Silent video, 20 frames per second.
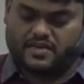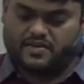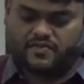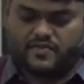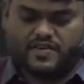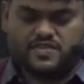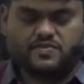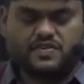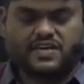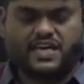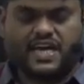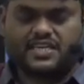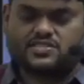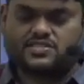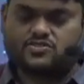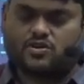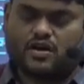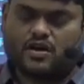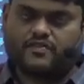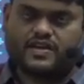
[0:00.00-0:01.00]
Which we can
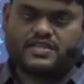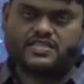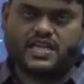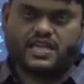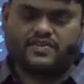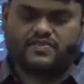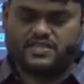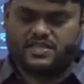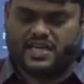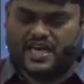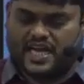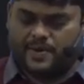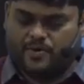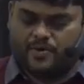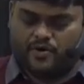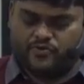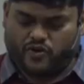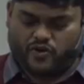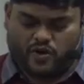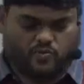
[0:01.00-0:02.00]
solve easily with the help of
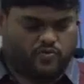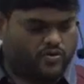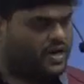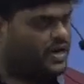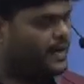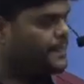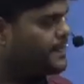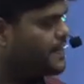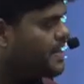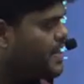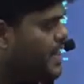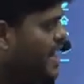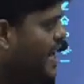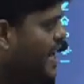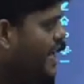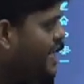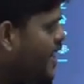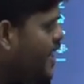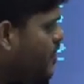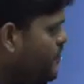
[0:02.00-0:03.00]
formula.
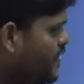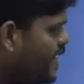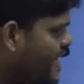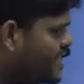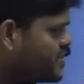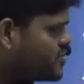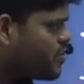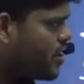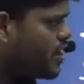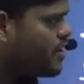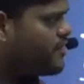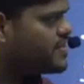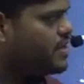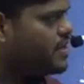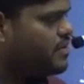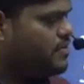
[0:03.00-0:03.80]
Now we can solve with